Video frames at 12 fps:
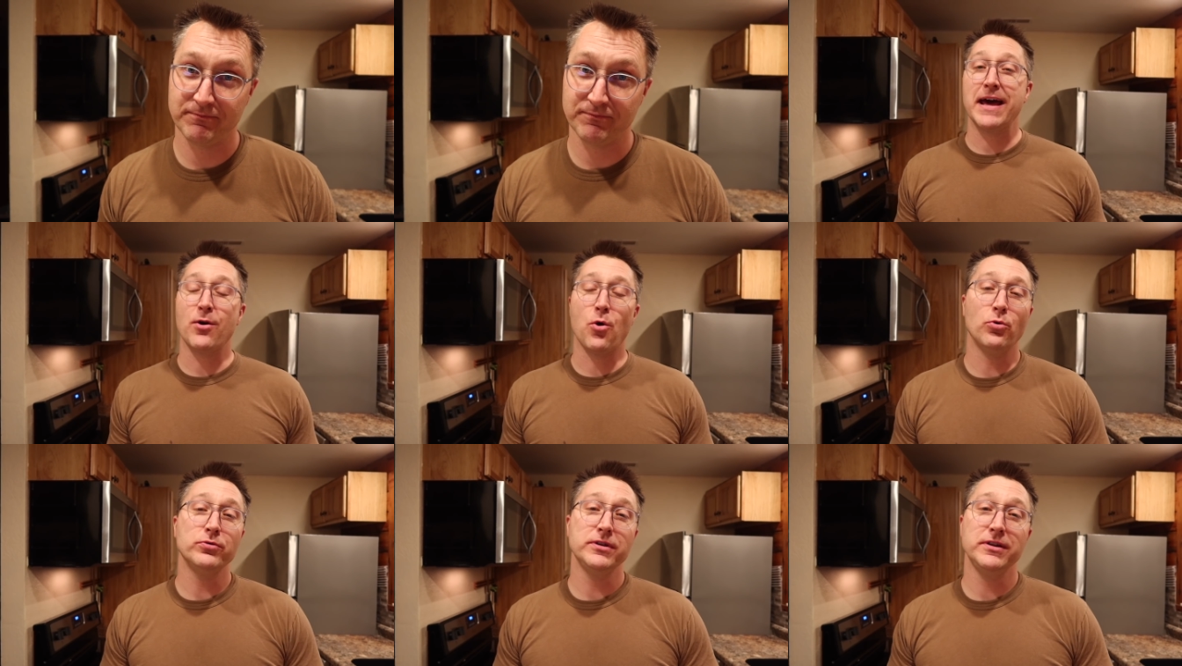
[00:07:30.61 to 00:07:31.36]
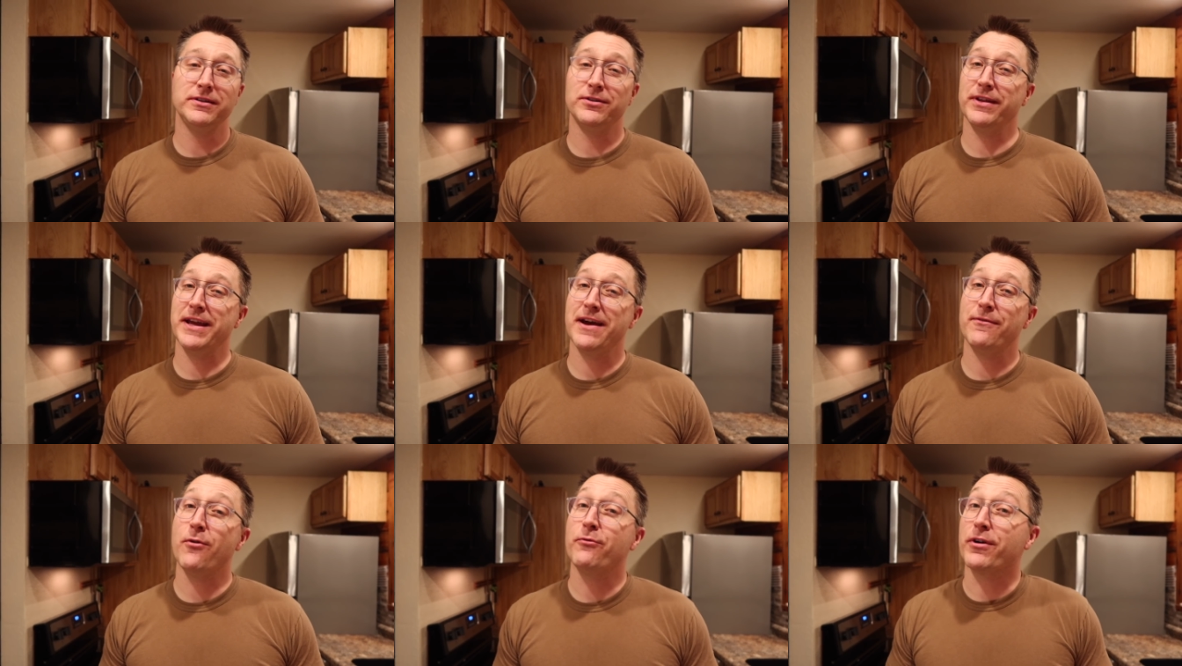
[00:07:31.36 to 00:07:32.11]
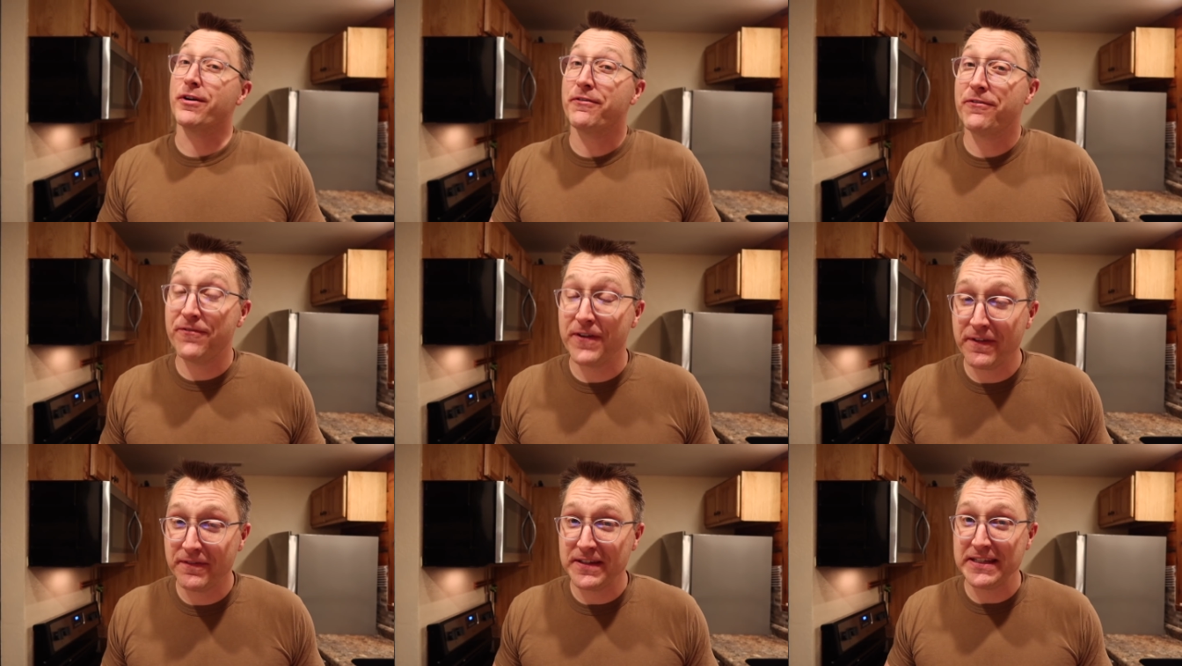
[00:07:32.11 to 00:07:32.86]
Not only do they have over
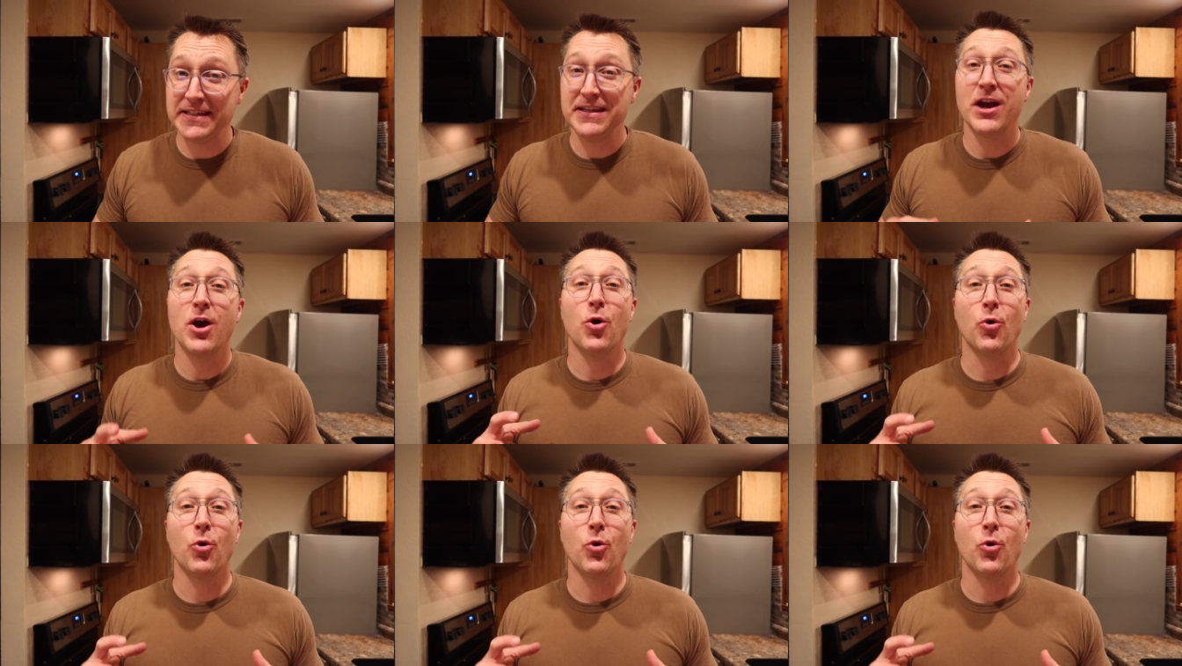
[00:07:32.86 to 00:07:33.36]
50